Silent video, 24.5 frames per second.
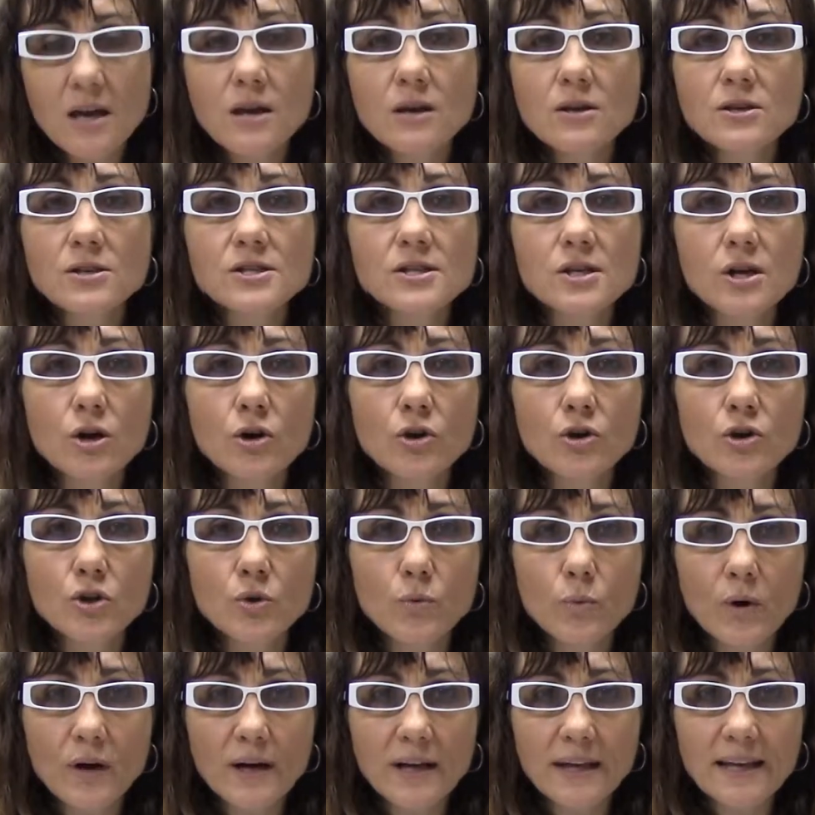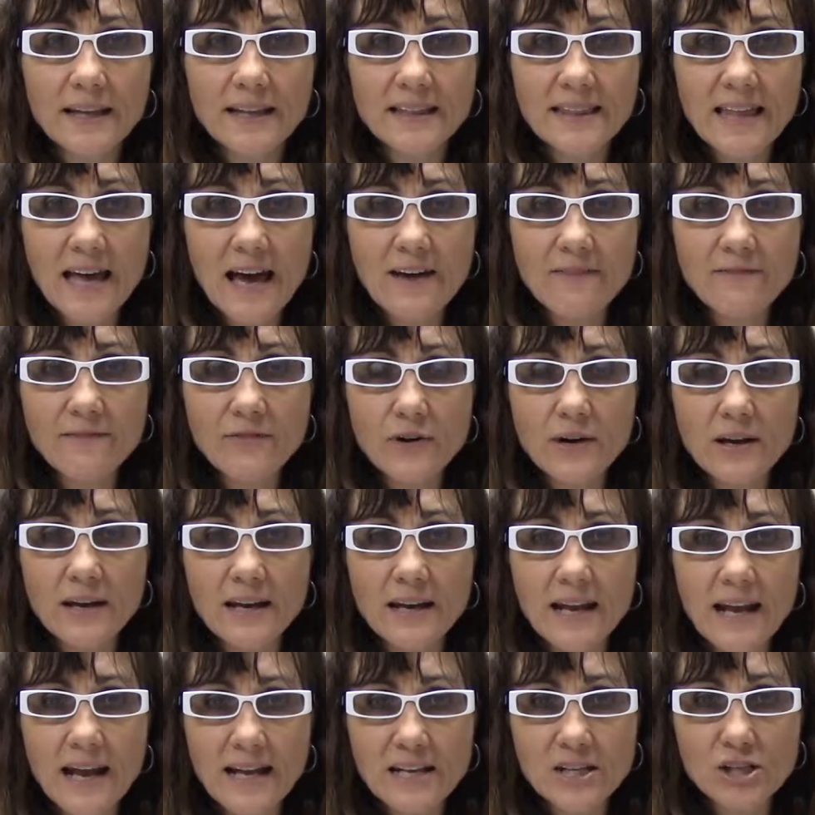So you want to get that for
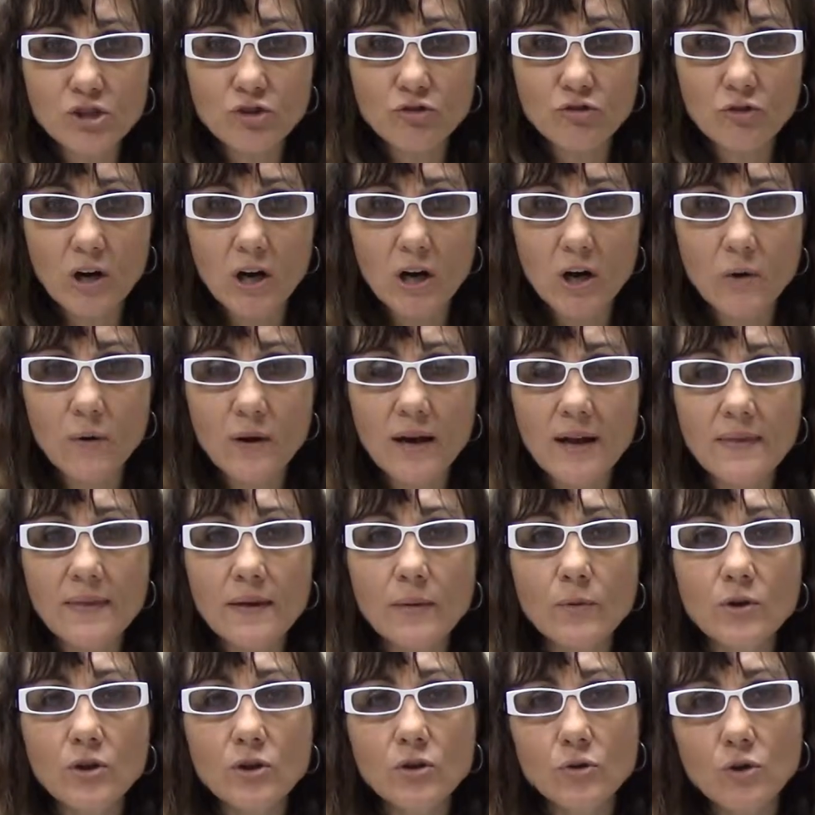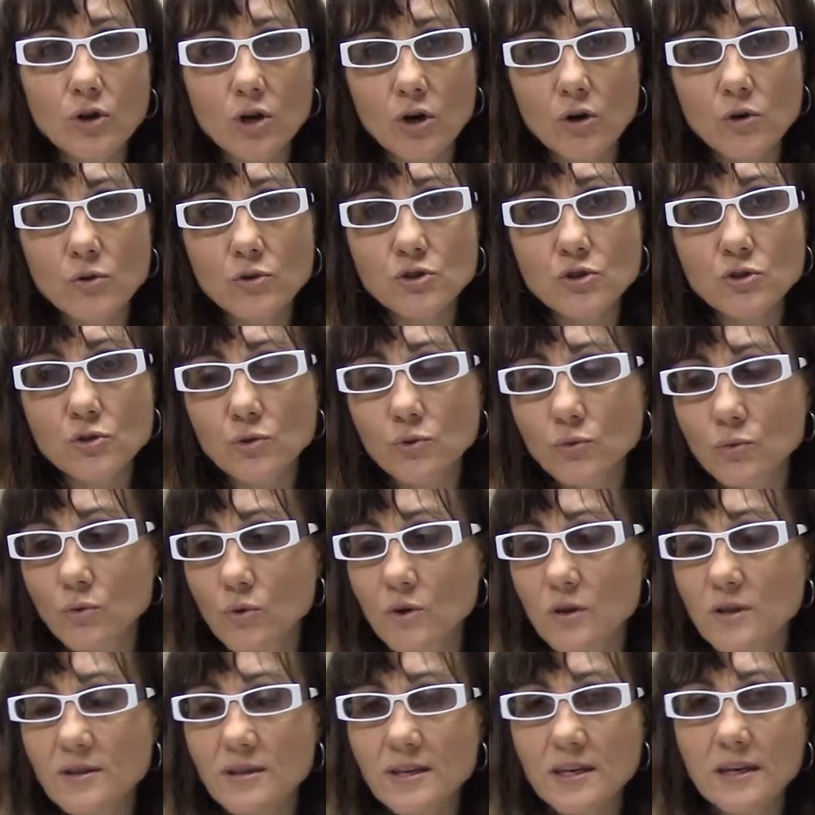an escrow, and then when you go
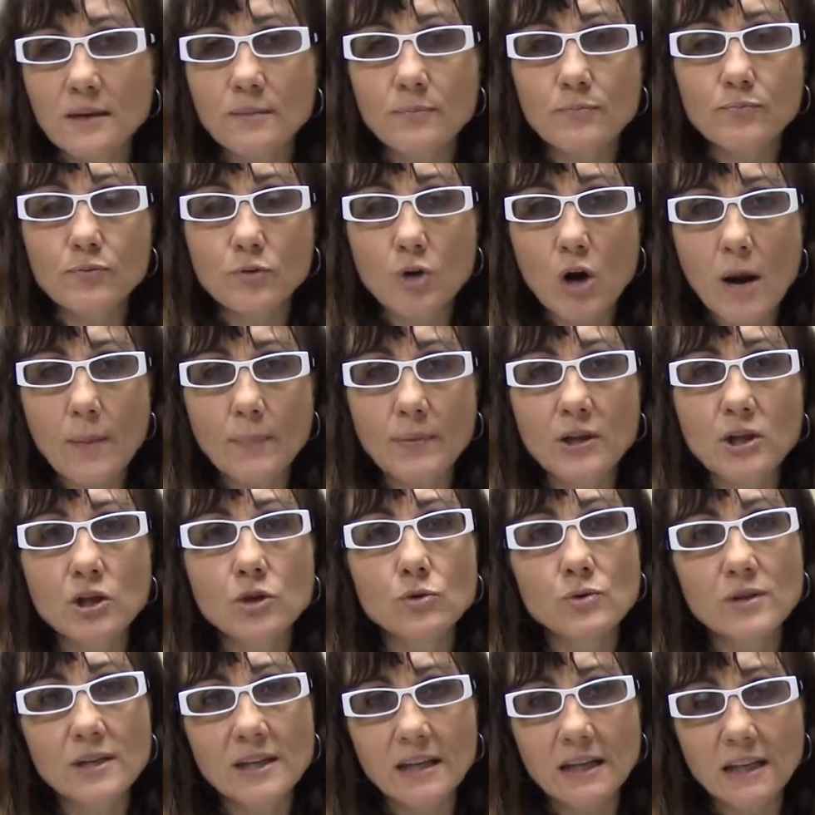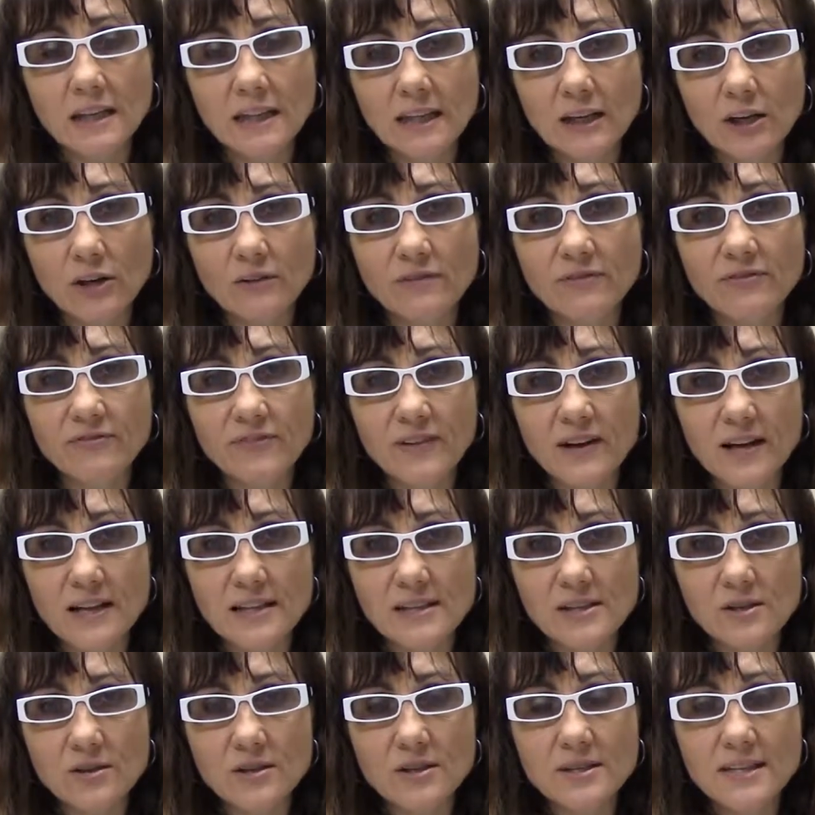to the property, you need cleared
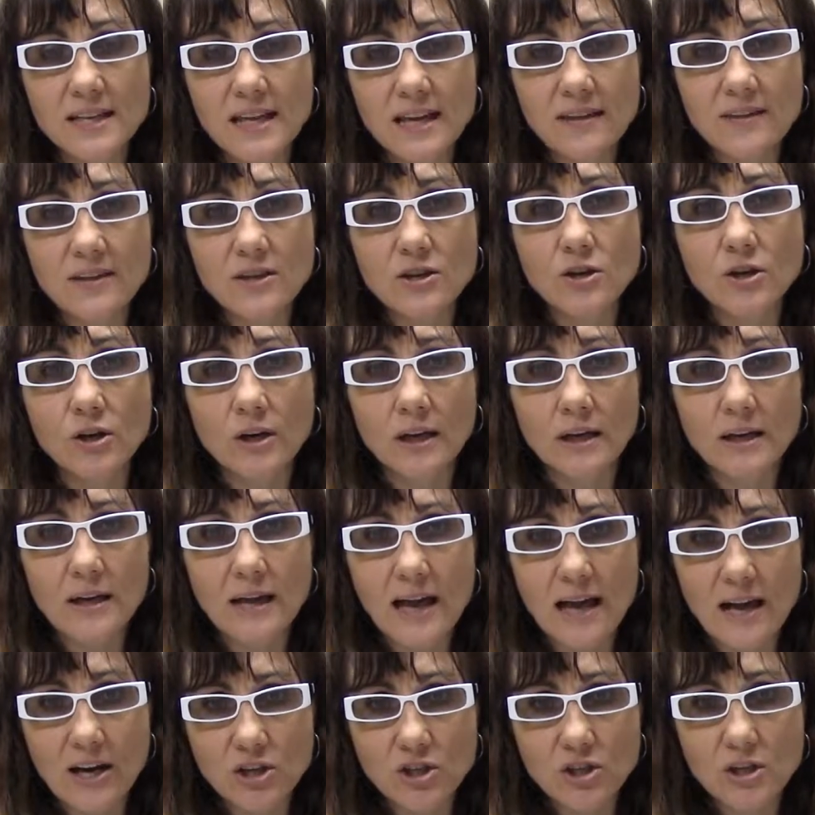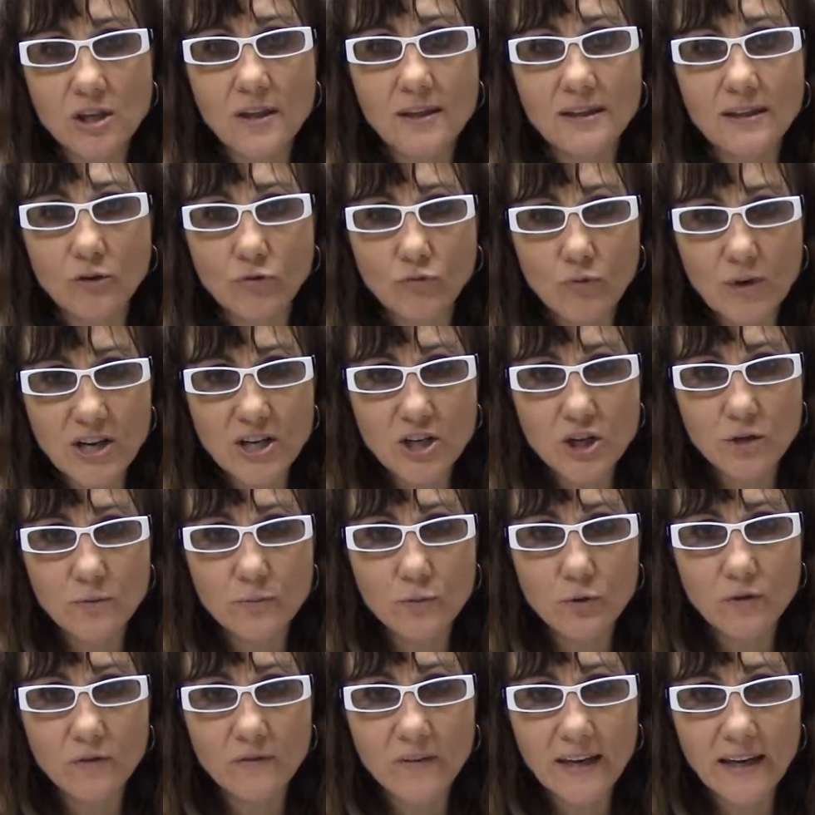funds on the day that you're going to actually let the renter
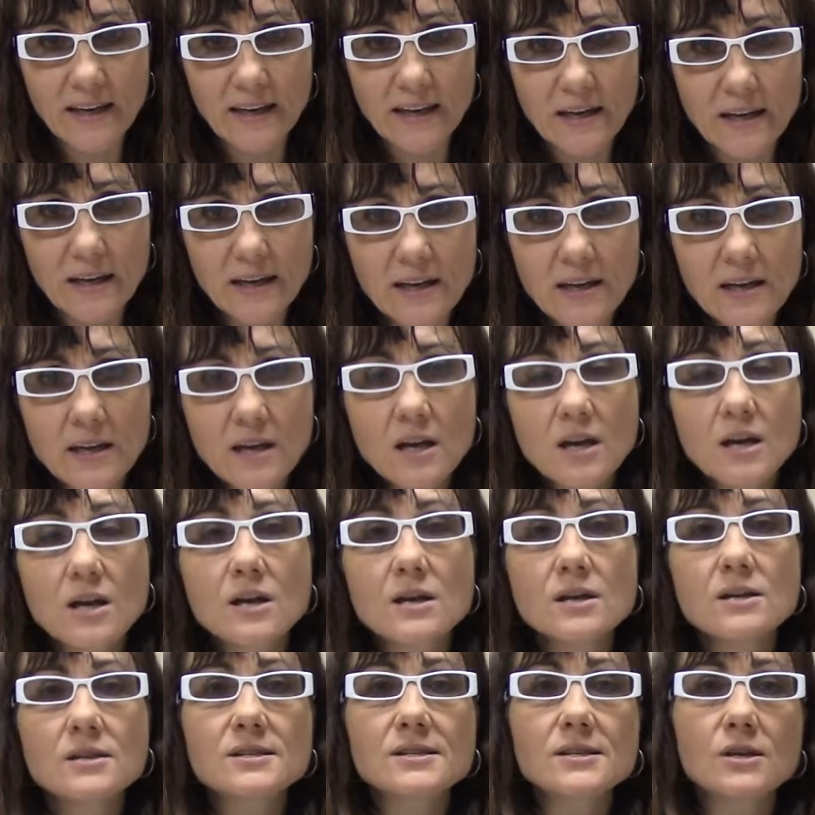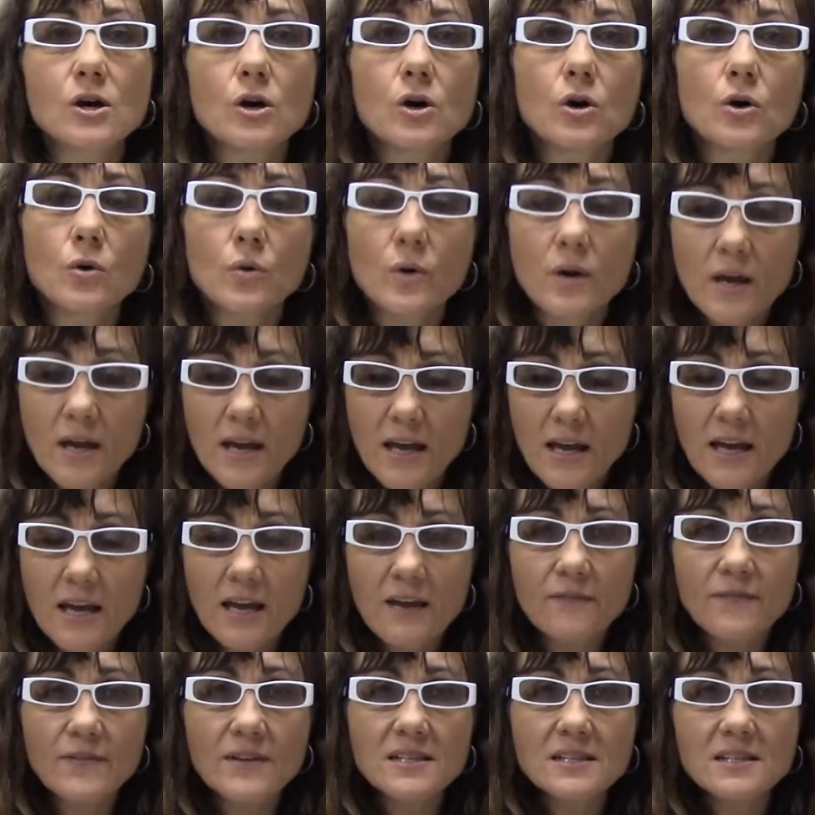move in. So if